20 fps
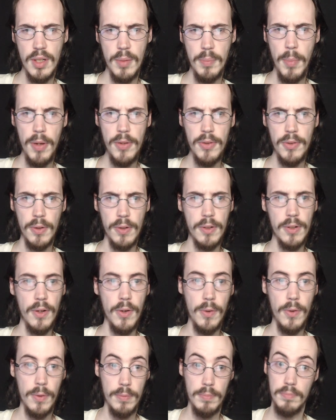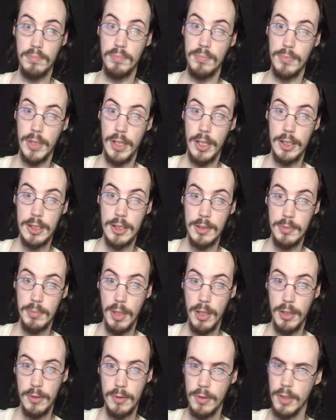Mother! Oh, this is
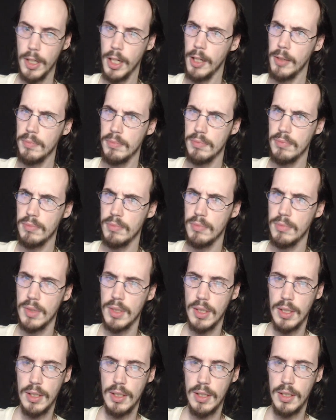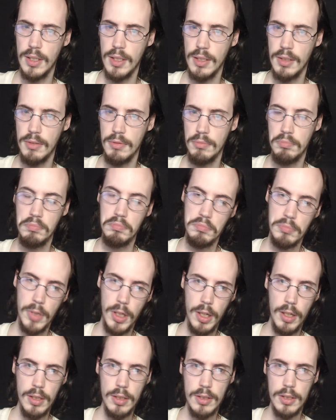mother, okay?
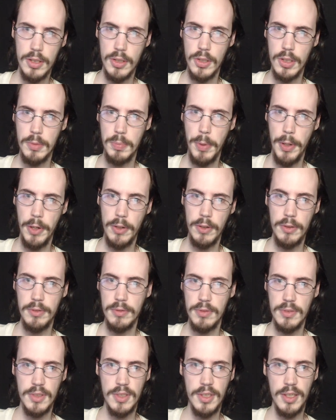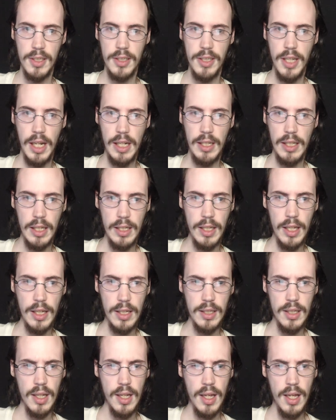Okay, she looks better. Clack, clack, clack.
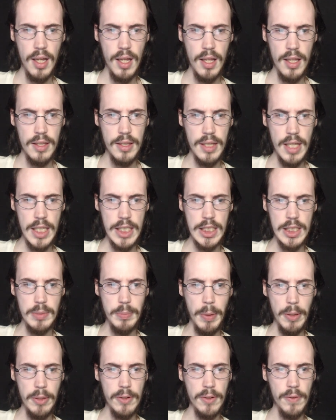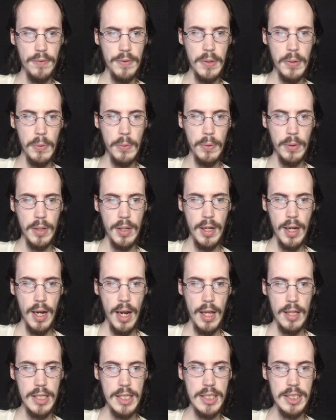That's his mother? Phew.
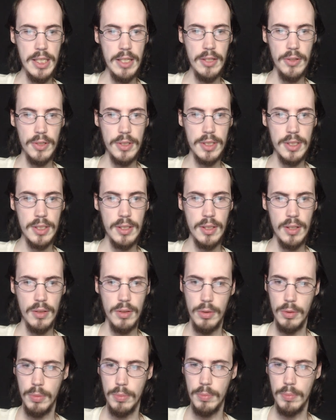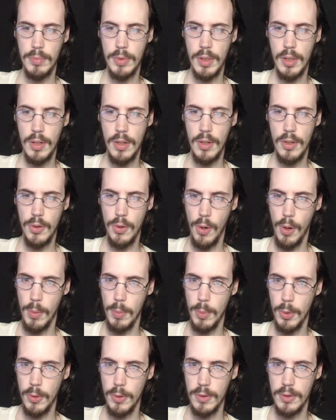At least she looks,
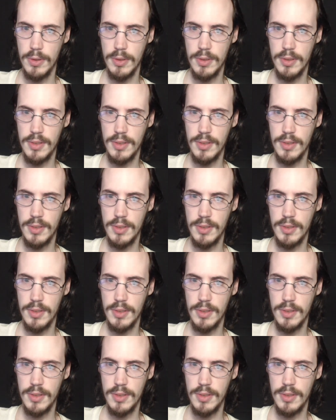normal.